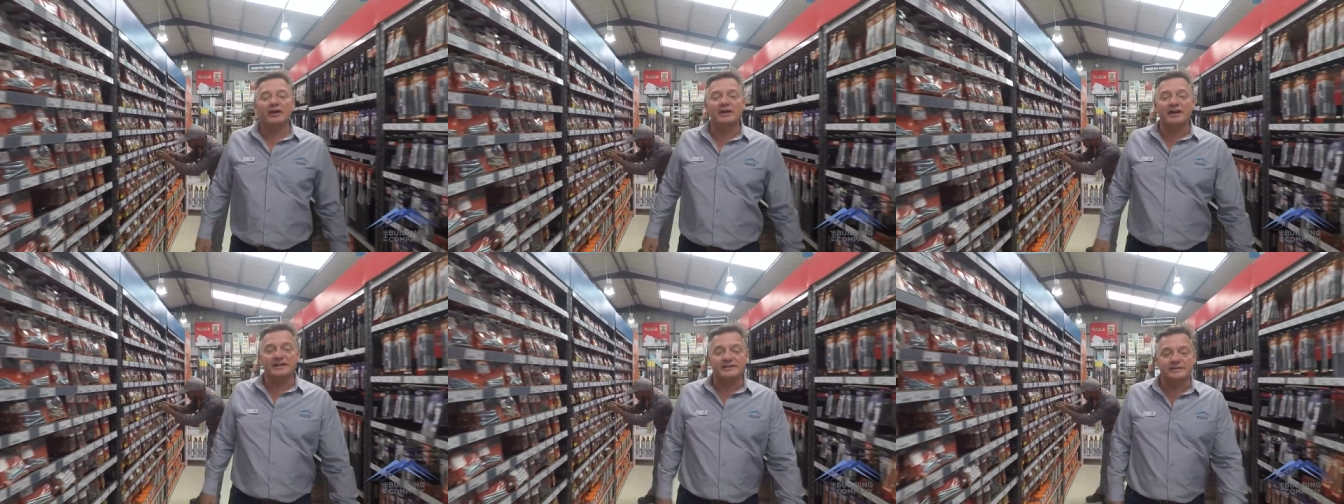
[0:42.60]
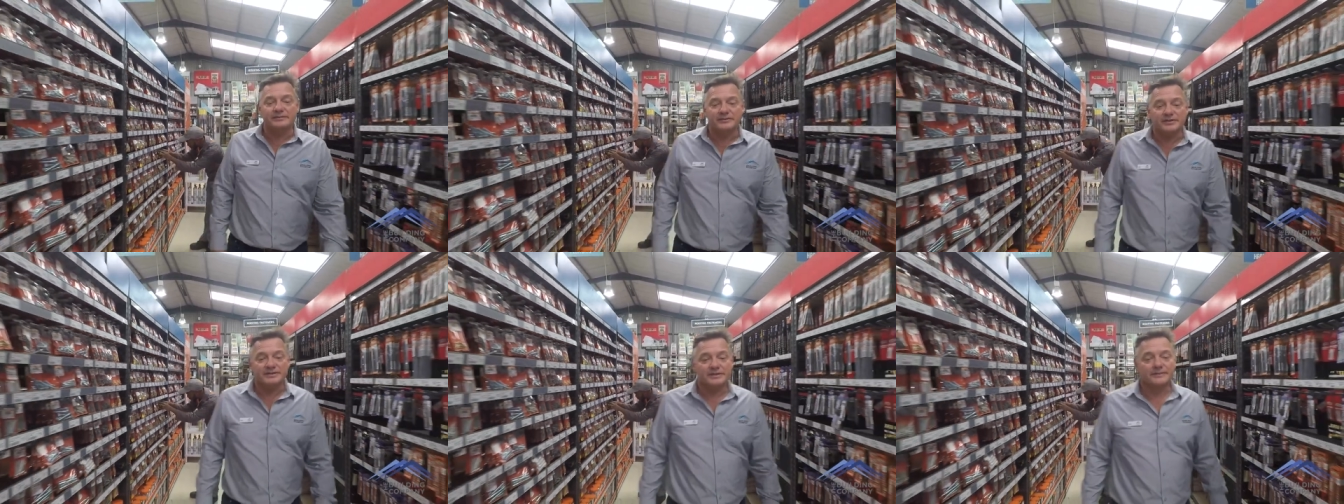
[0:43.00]

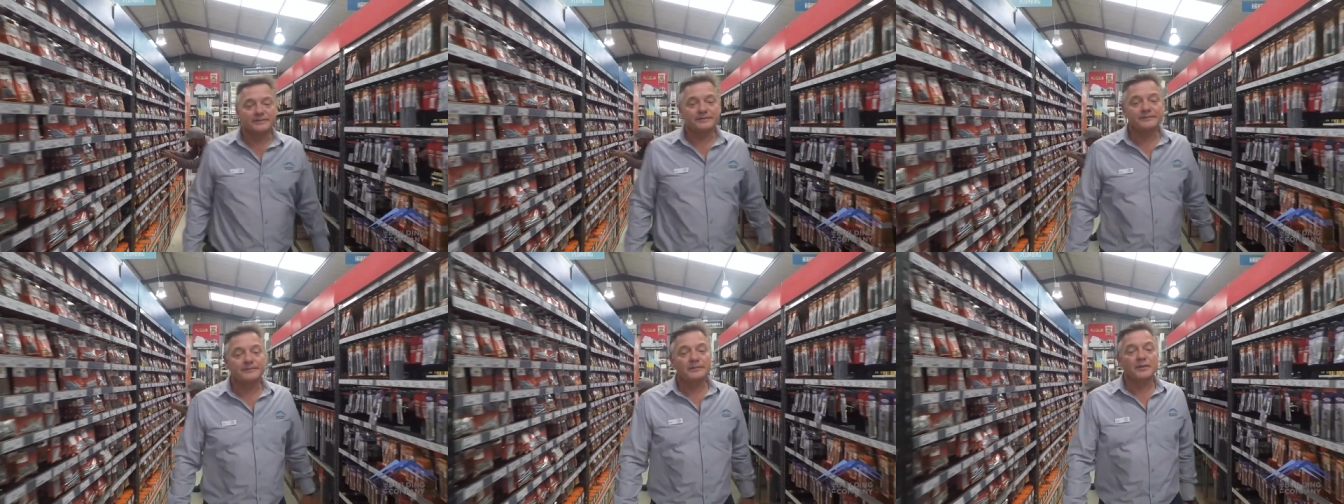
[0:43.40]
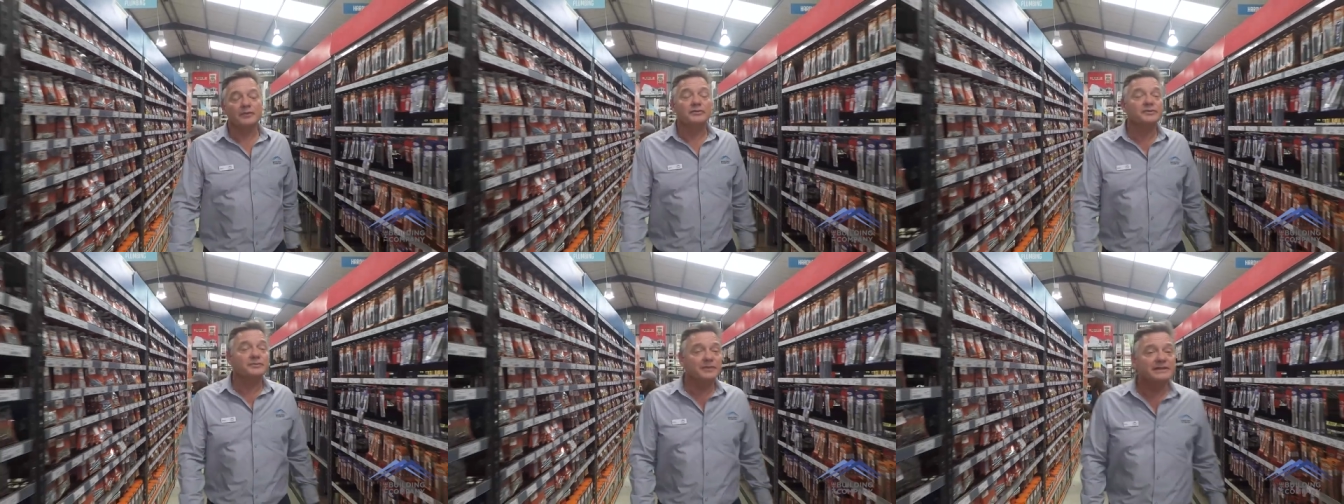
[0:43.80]
customers,
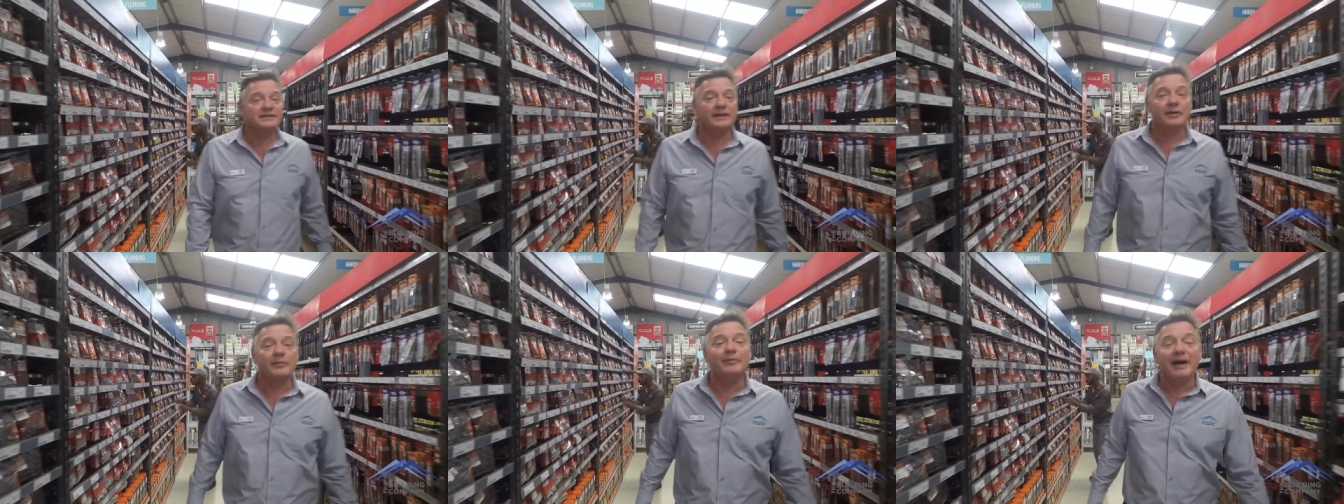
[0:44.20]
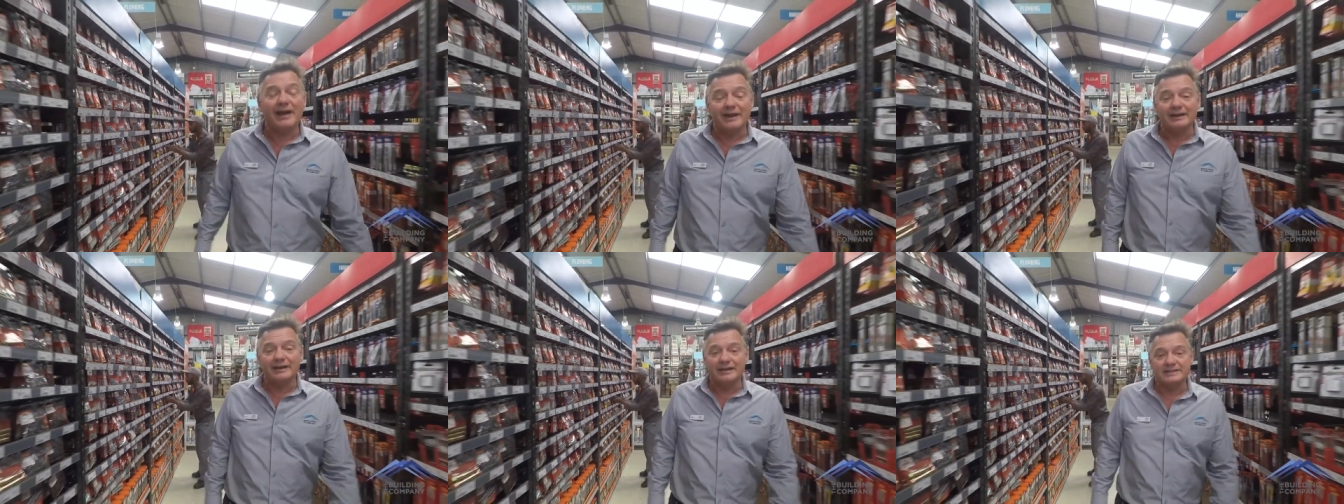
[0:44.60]
which means they are
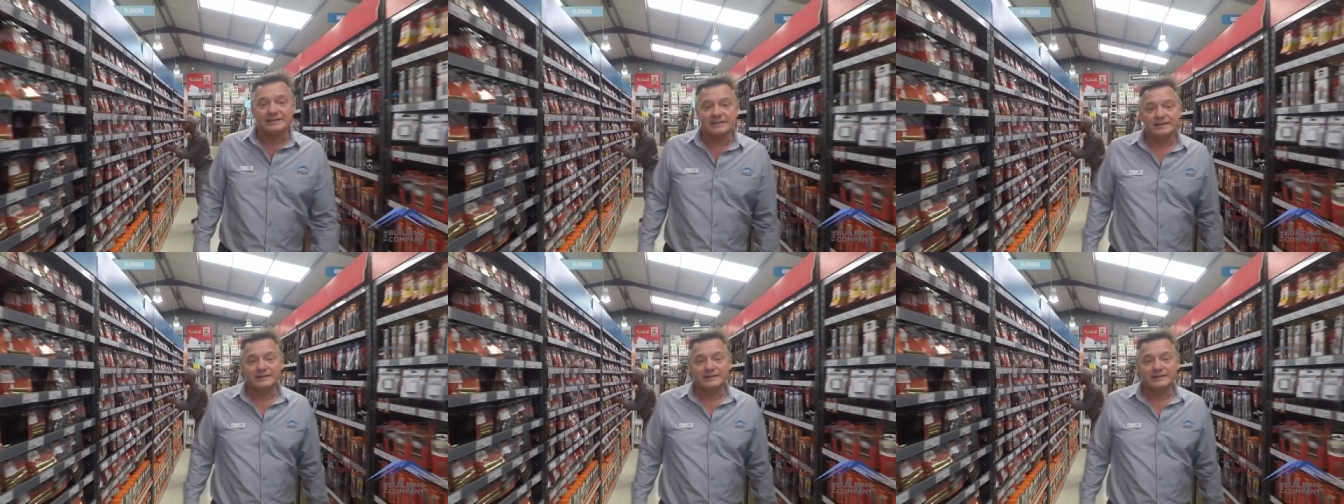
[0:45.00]
buying less.